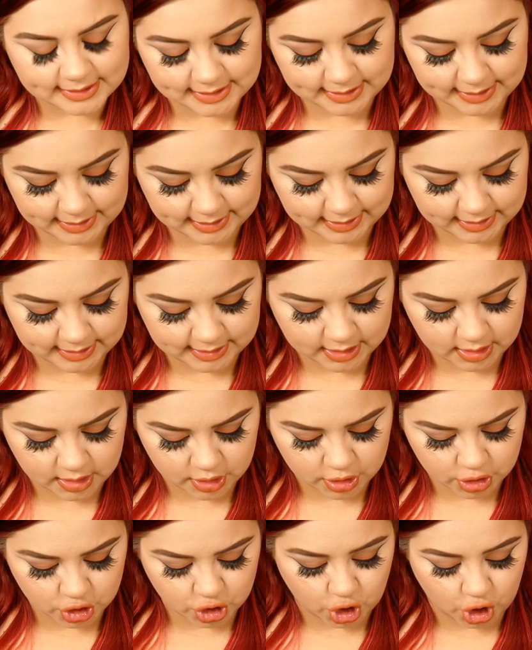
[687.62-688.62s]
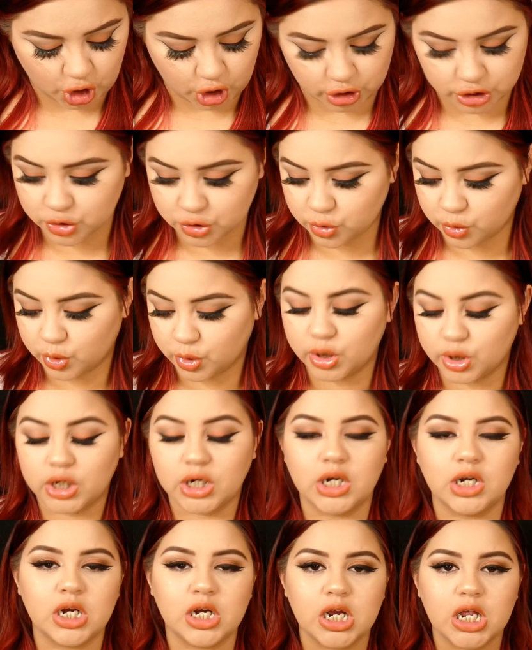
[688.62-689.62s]
the
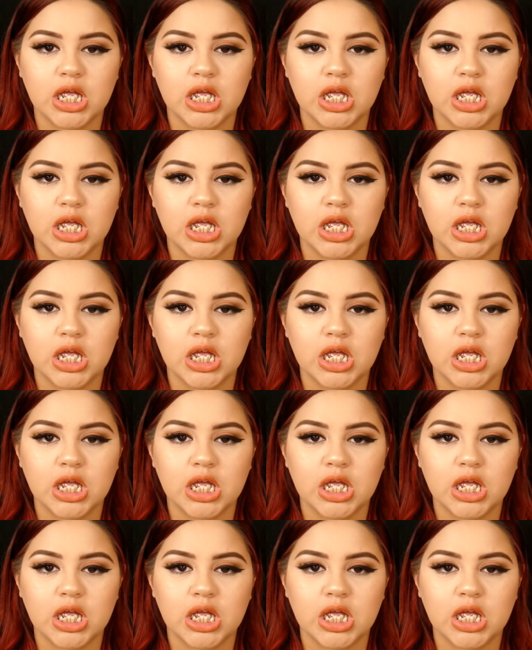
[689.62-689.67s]
contour